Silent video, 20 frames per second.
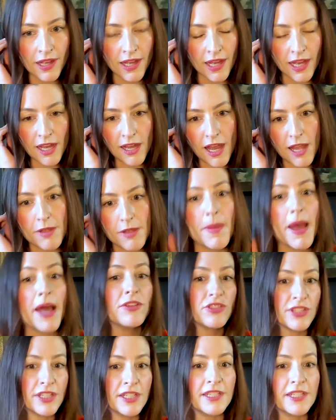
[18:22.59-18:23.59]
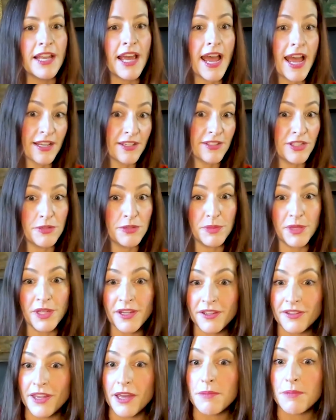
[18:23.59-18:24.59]
I imagine in
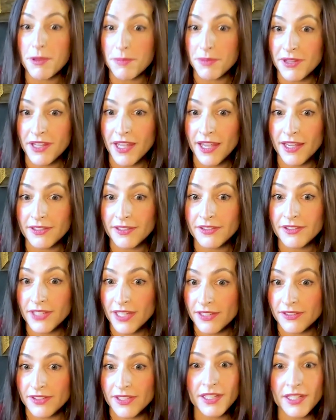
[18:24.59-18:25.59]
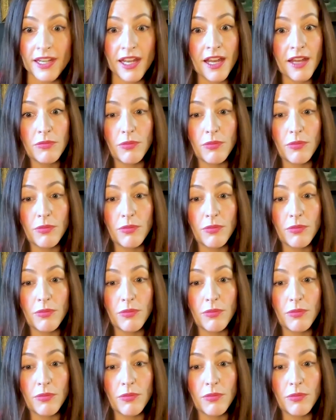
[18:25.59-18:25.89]
academia, that might be the case, Stacey,